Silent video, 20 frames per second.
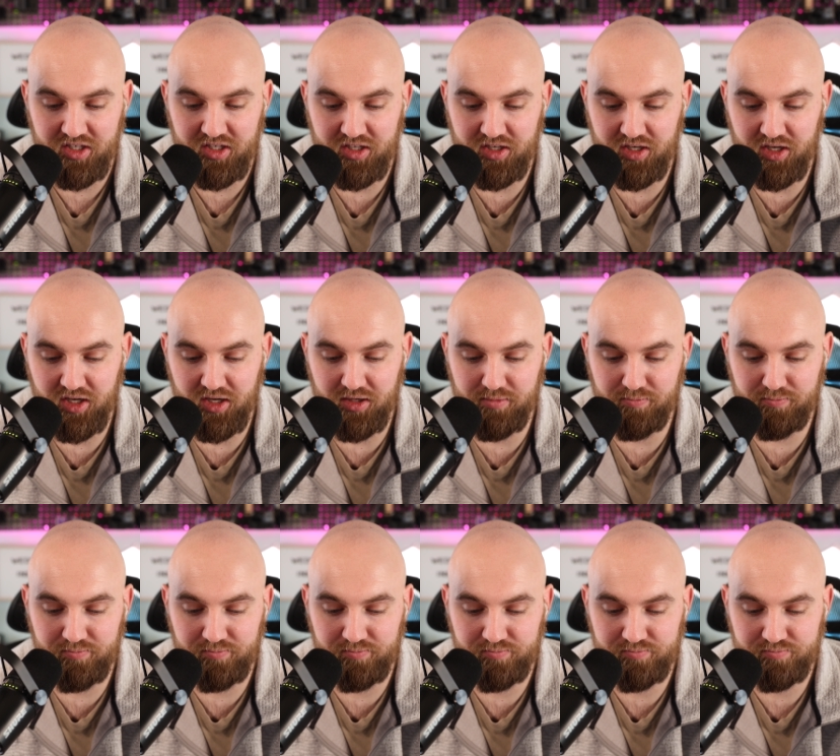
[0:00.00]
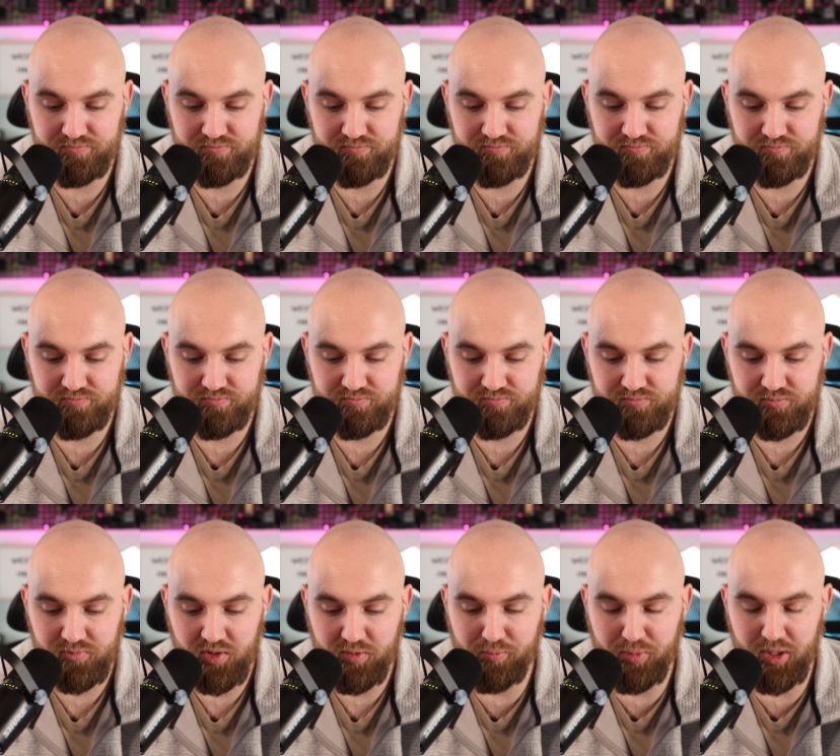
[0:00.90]
Um,
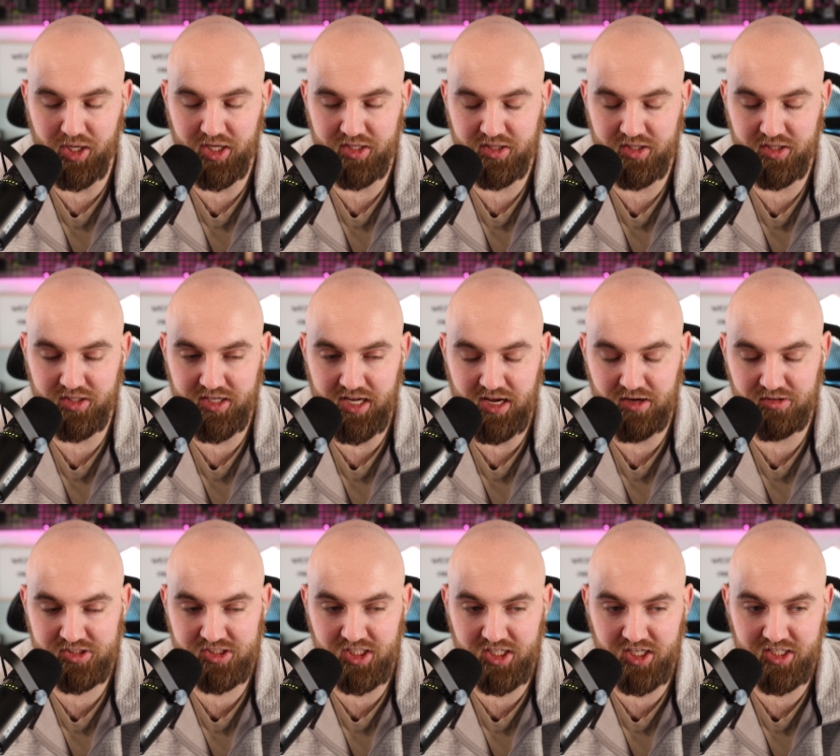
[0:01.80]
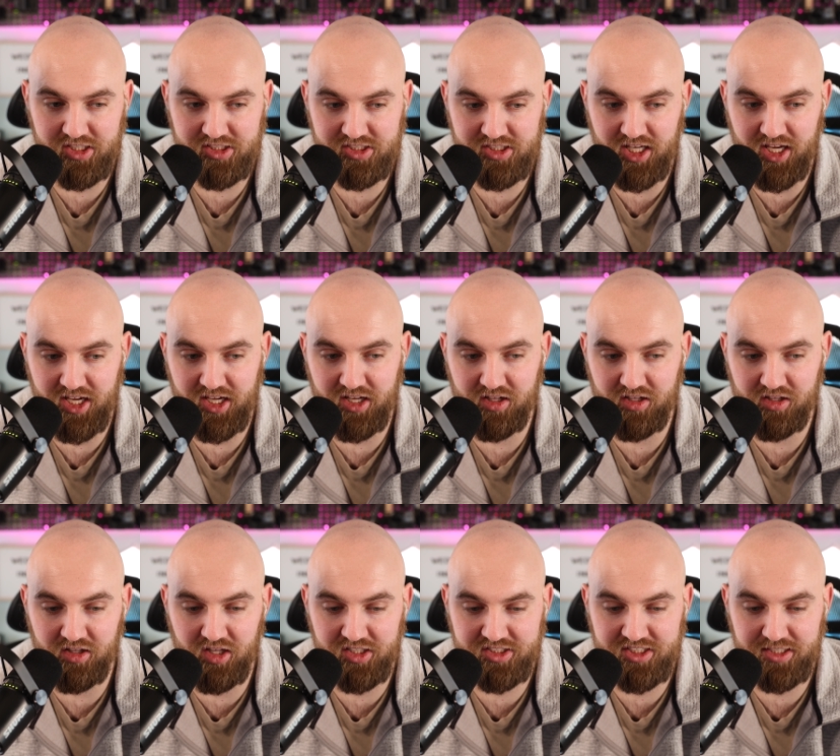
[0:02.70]
but the downside is that a
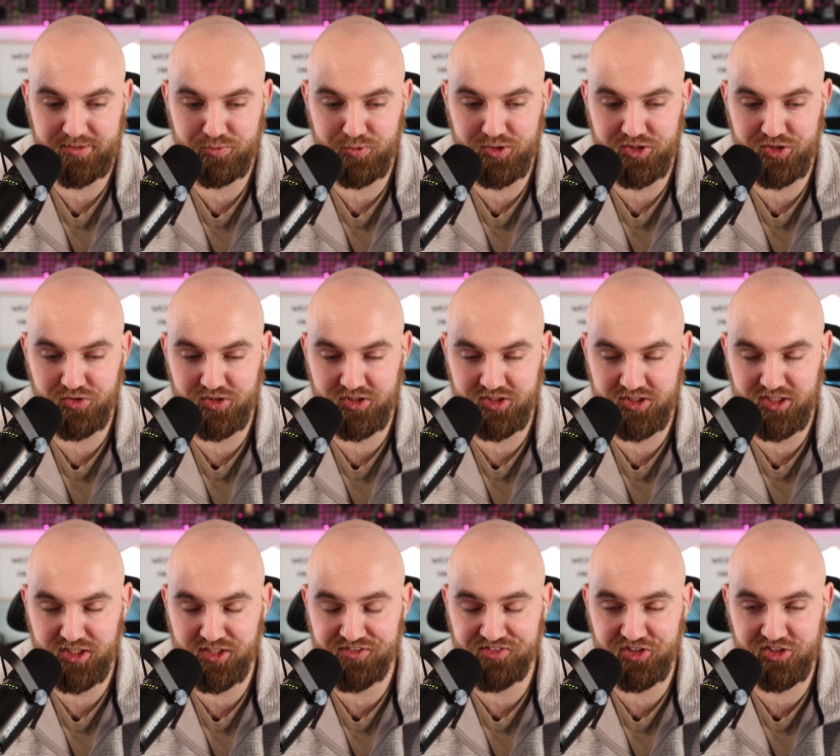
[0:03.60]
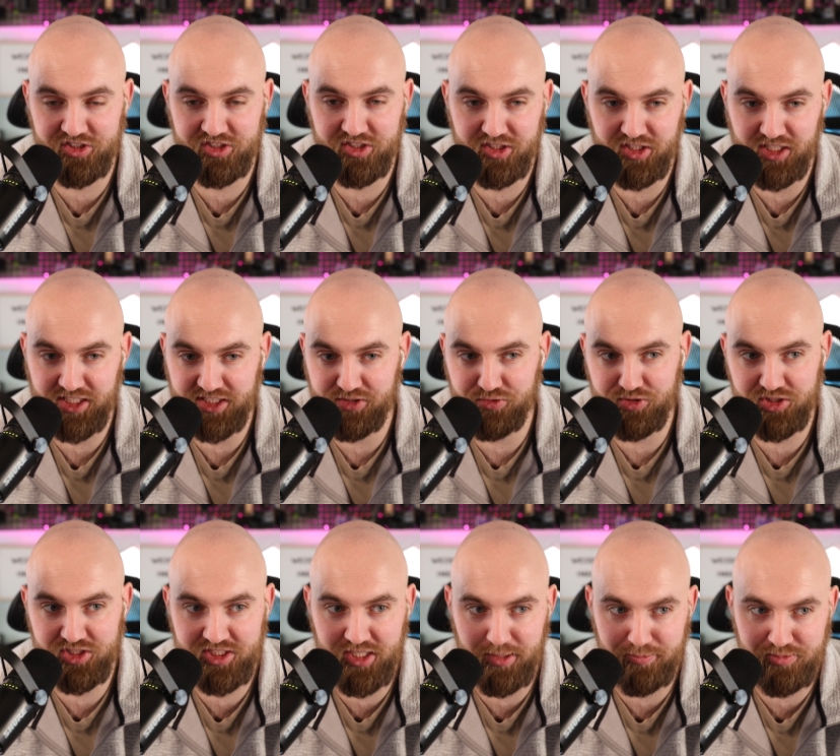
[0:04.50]
lot of times we do these interviews during like the
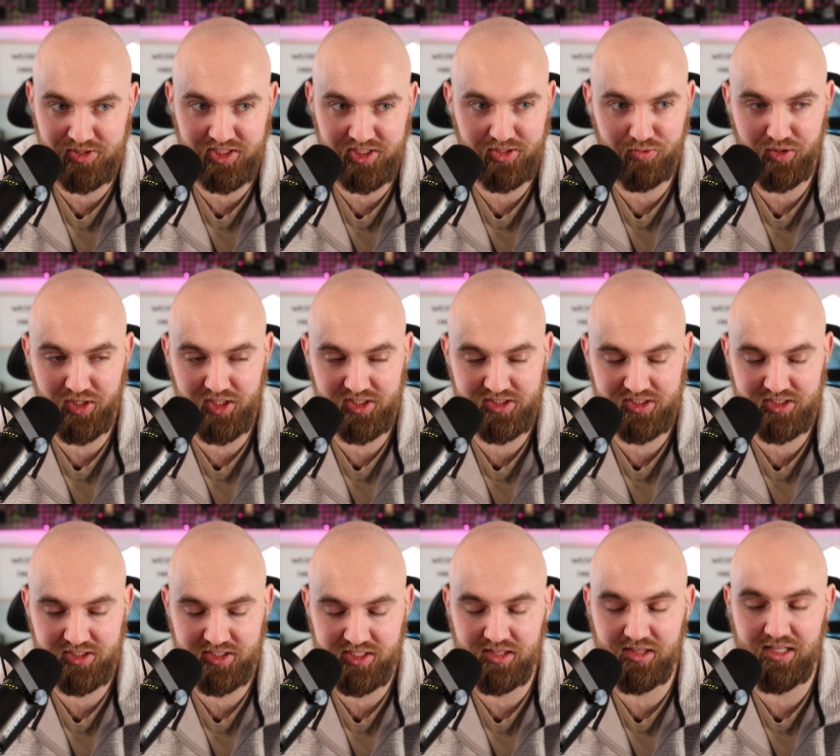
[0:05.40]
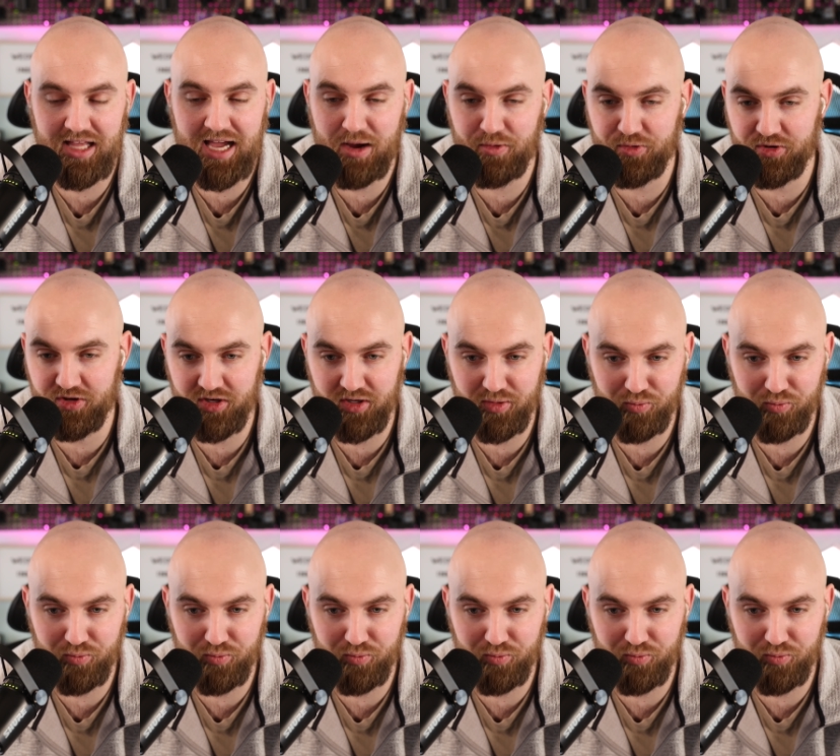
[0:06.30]
reception when it's louder and we'll